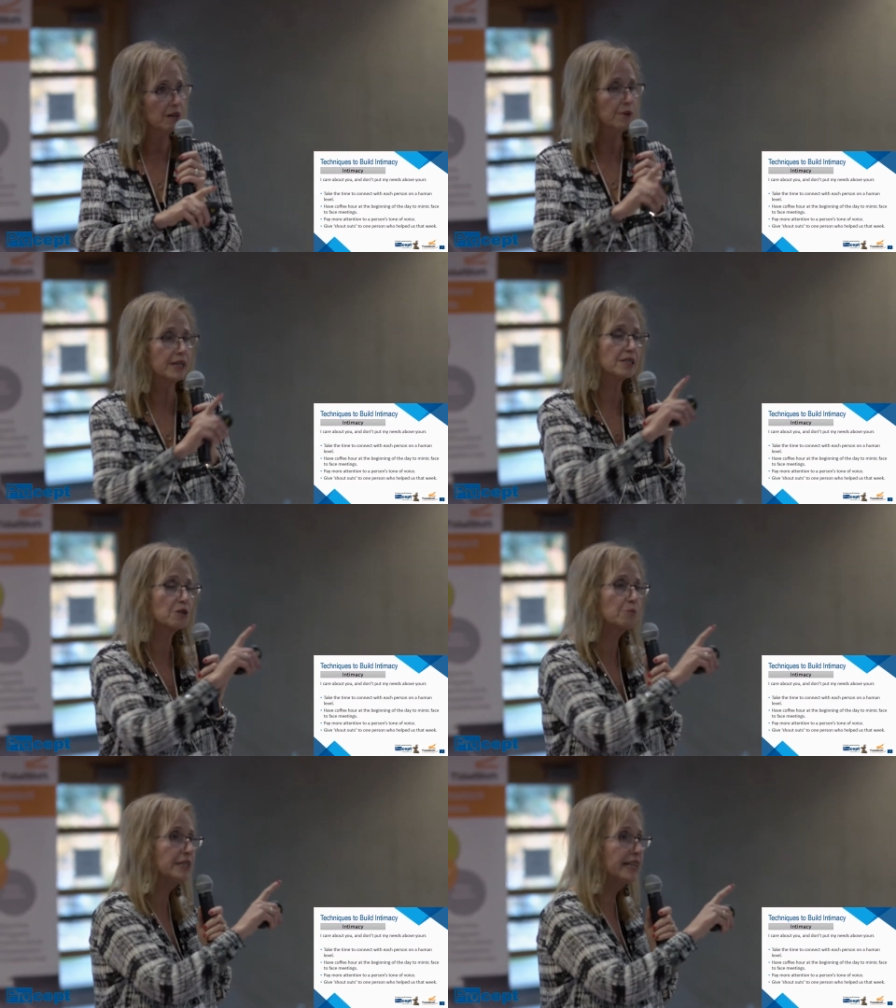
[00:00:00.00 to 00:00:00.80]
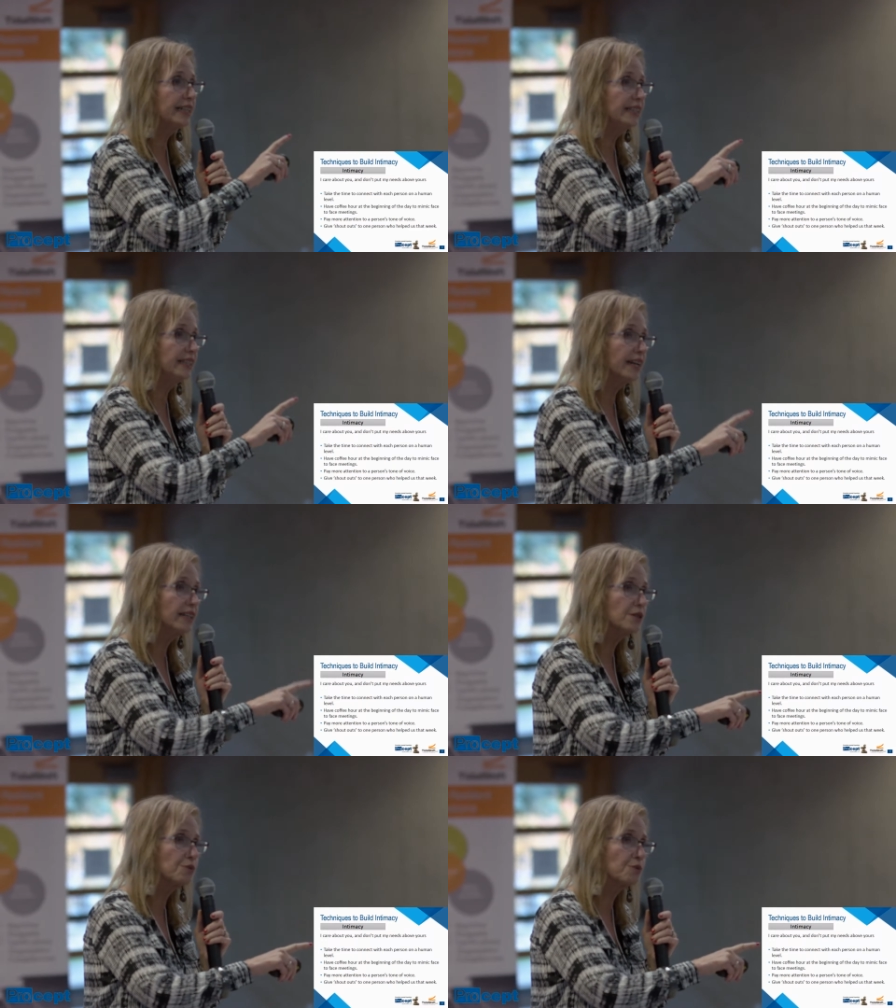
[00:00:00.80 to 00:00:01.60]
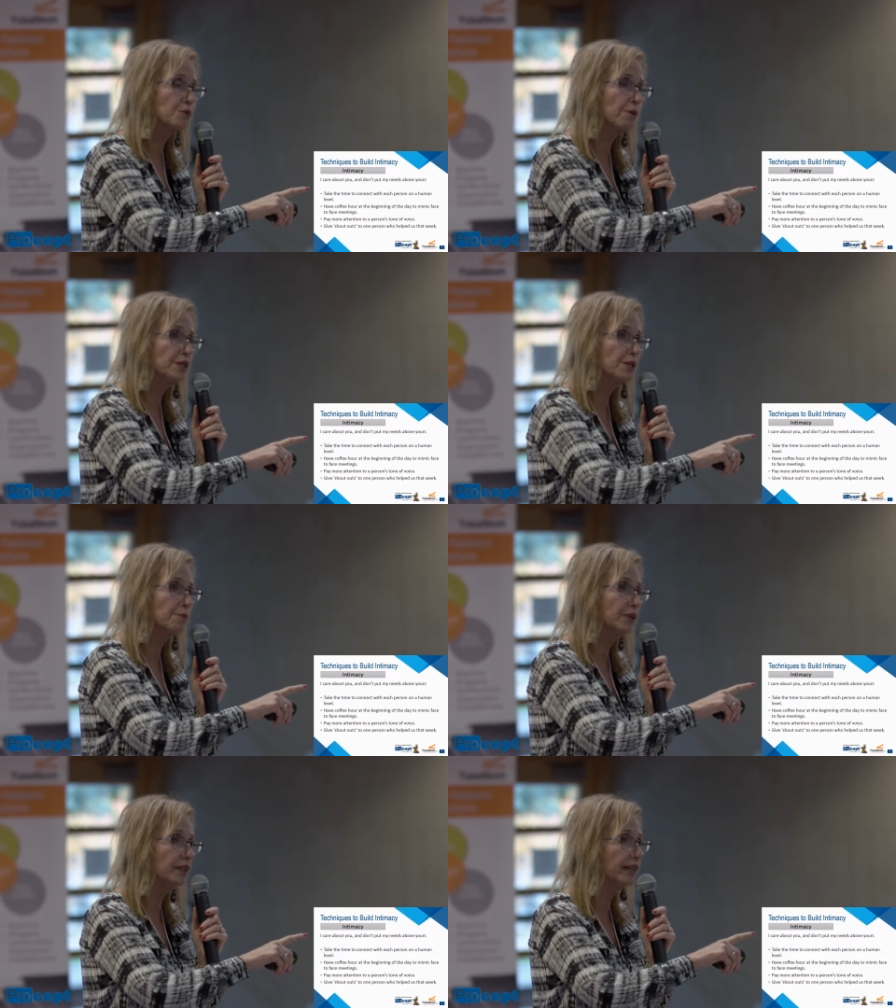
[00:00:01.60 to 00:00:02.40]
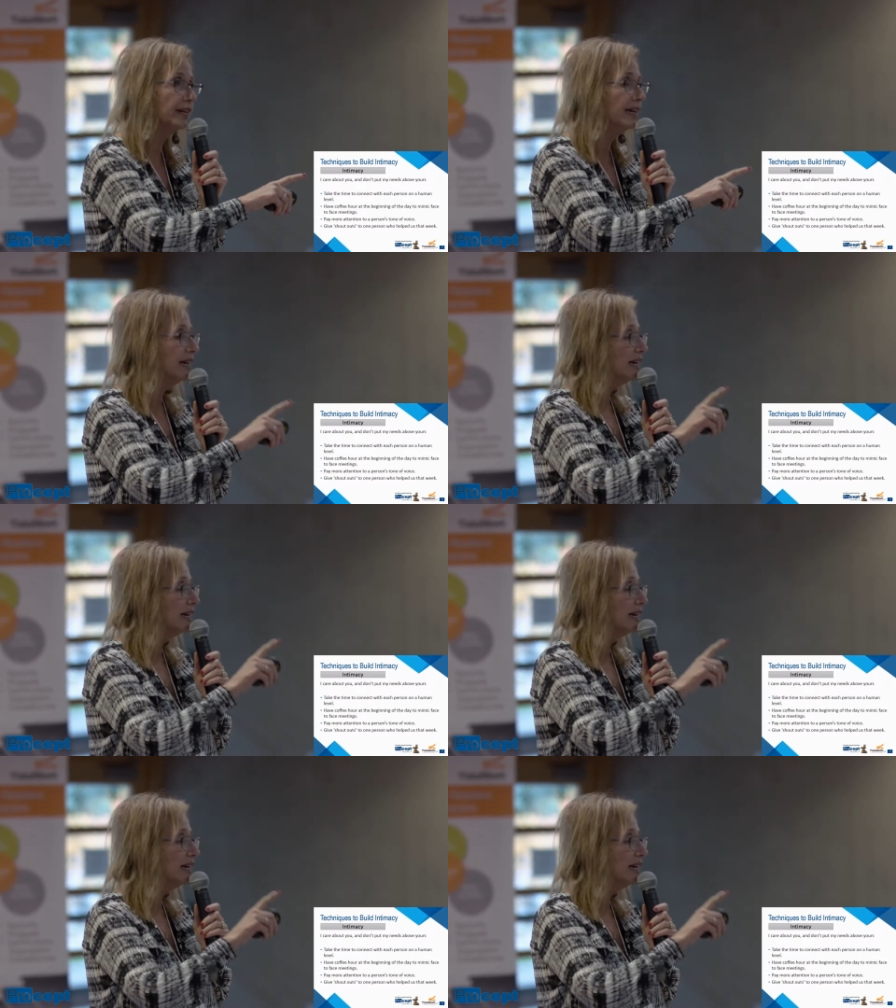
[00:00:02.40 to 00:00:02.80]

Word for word: because it'll be Daniela's responsibility